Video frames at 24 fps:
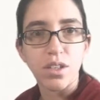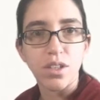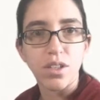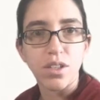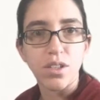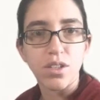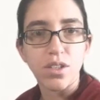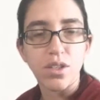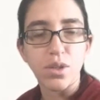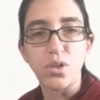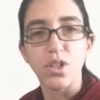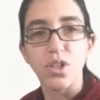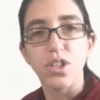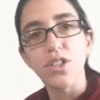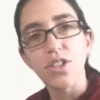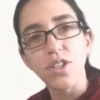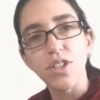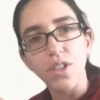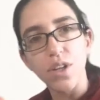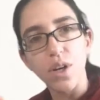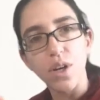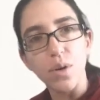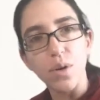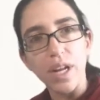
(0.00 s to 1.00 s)
So just to
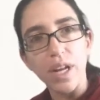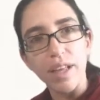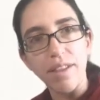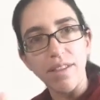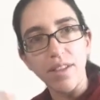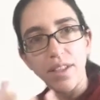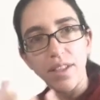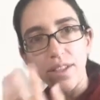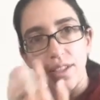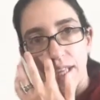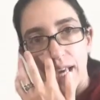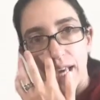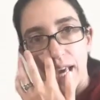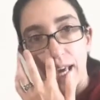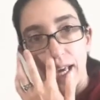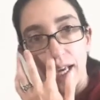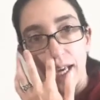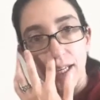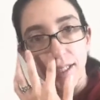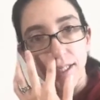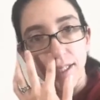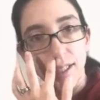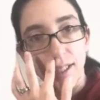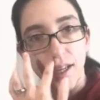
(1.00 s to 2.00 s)
note, in this
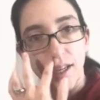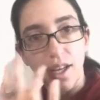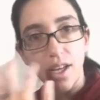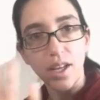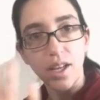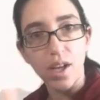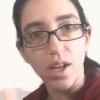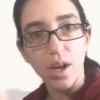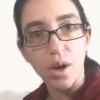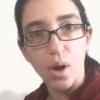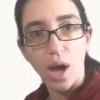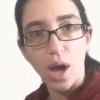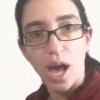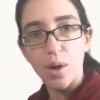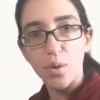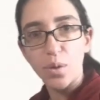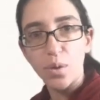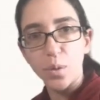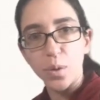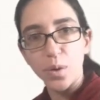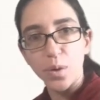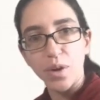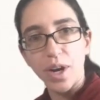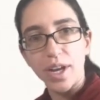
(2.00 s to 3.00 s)
case, how would
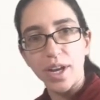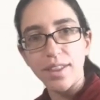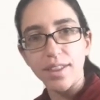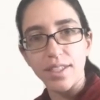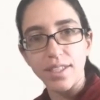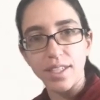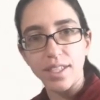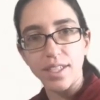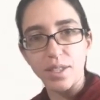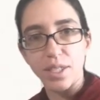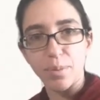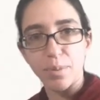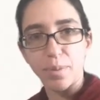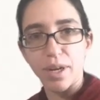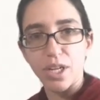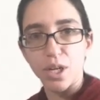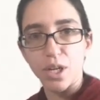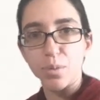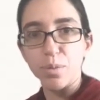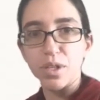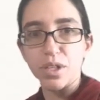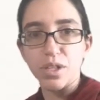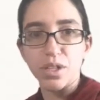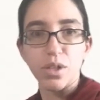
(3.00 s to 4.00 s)
we write this as a
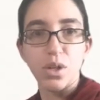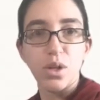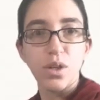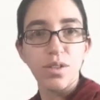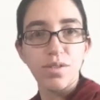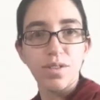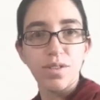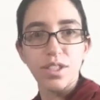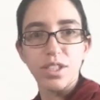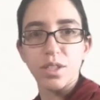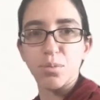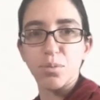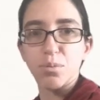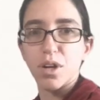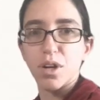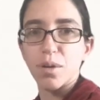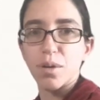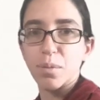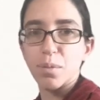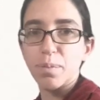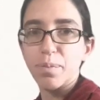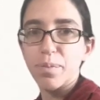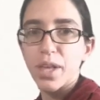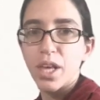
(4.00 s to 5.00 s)
binomial coefficient
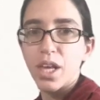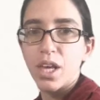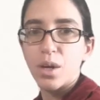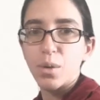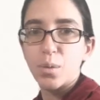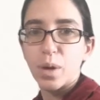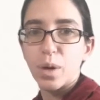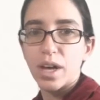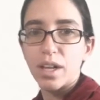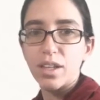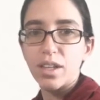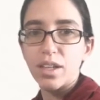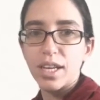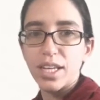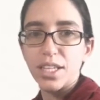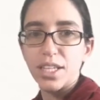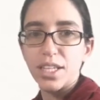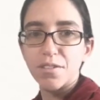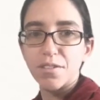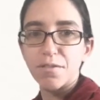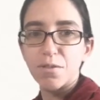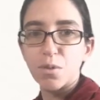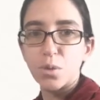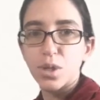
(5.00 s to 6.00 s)
problem? Well, it's
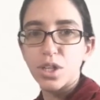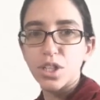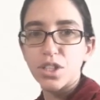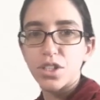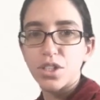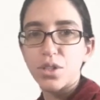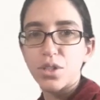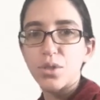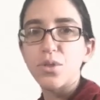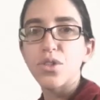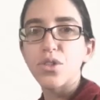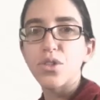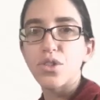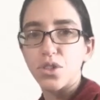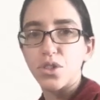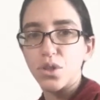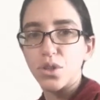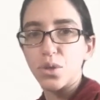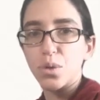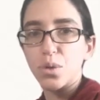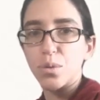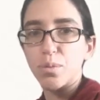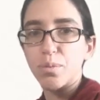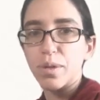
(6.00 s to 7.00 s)
4 choose
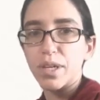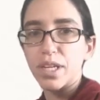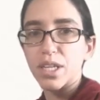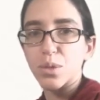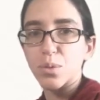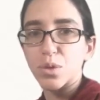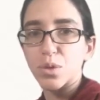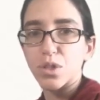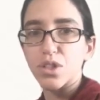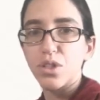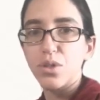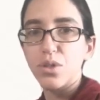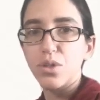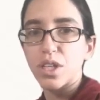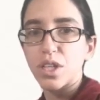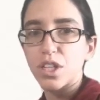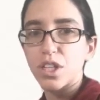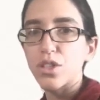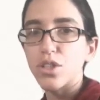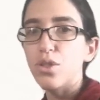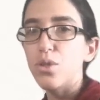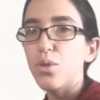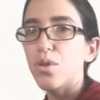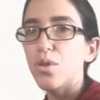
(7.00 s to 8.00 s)
2, because we're choosing
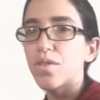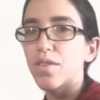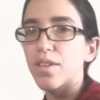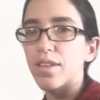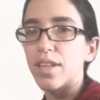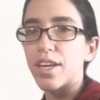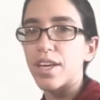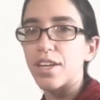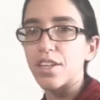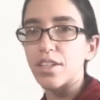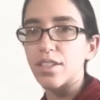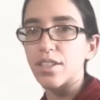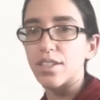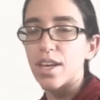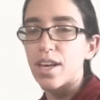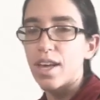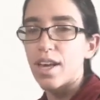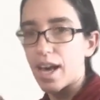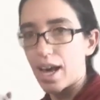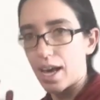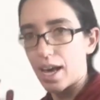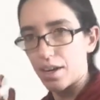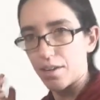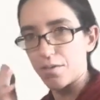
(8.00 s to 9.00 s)
two of the letters
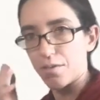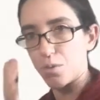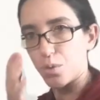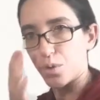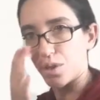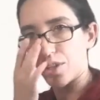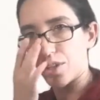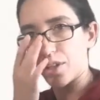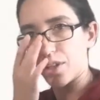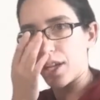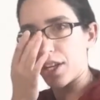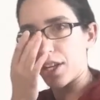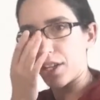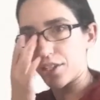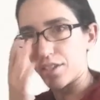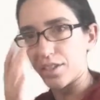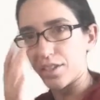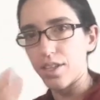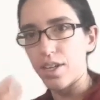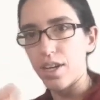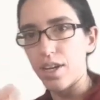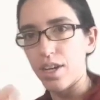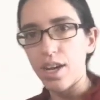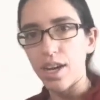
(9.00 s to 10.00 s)
out of four of the letters.
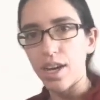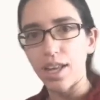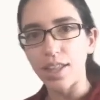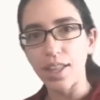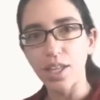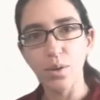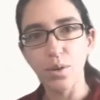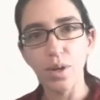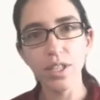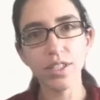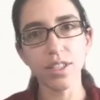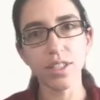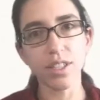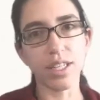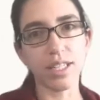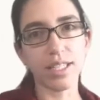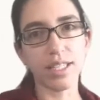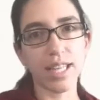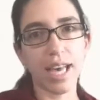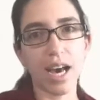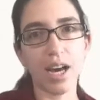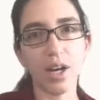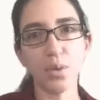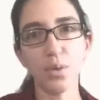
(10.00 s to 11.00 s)
And the question is,
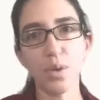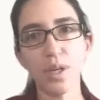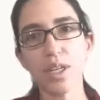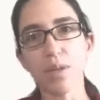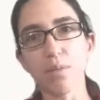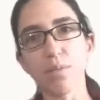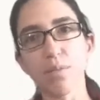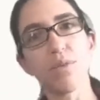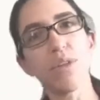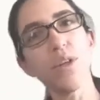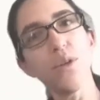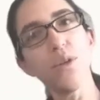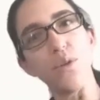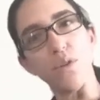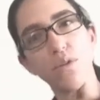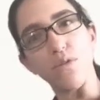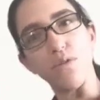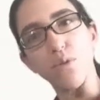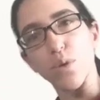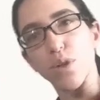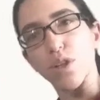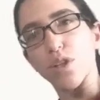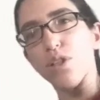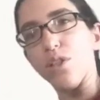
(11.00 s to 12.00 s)
how do we compute
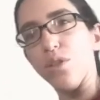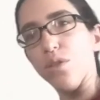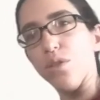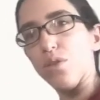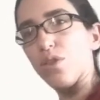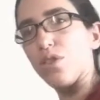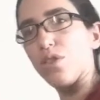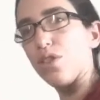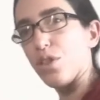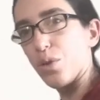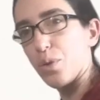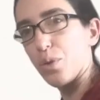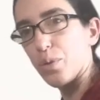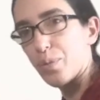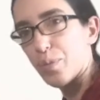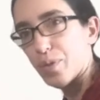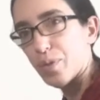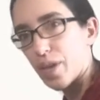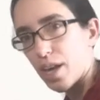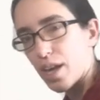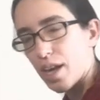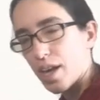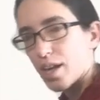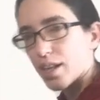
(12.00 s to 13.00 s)
4 choose 2?
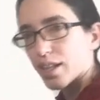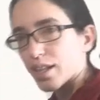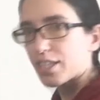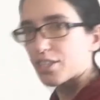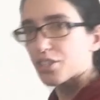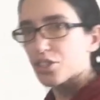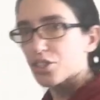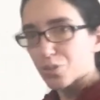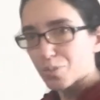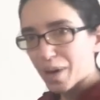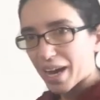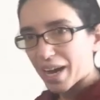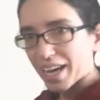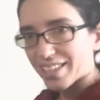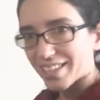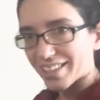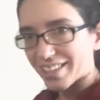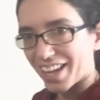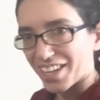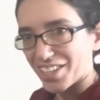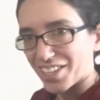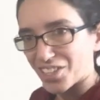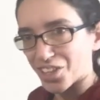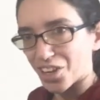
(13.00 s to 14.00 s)
Let's go back to
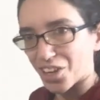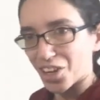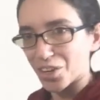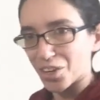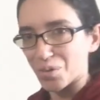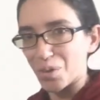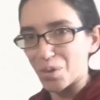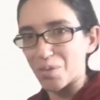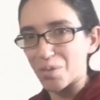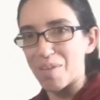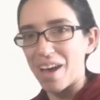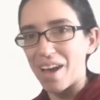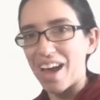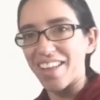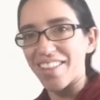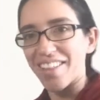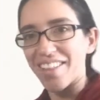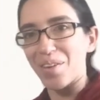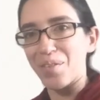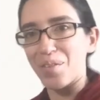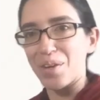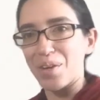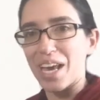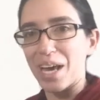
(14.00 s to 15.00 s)
that chart with math
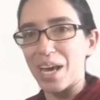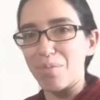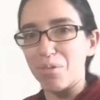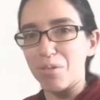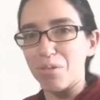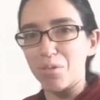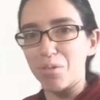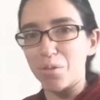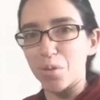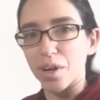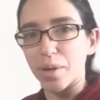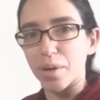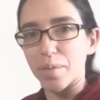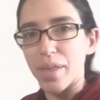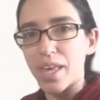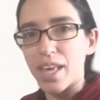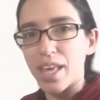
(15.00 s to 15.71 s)
that we had before.